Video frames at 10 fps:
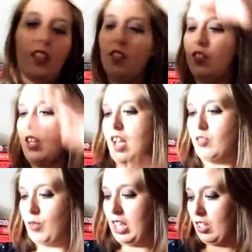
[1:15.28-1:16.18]
So
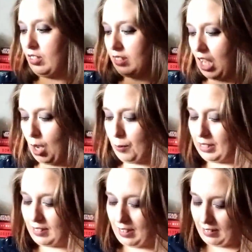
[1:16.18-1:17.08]
yes, right here on top
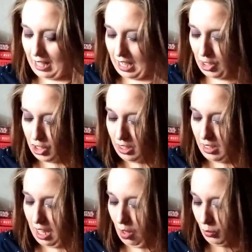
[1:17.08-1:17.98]
it says
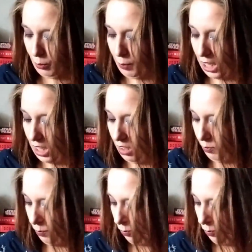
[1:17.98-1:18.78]
Ancient Alchemy.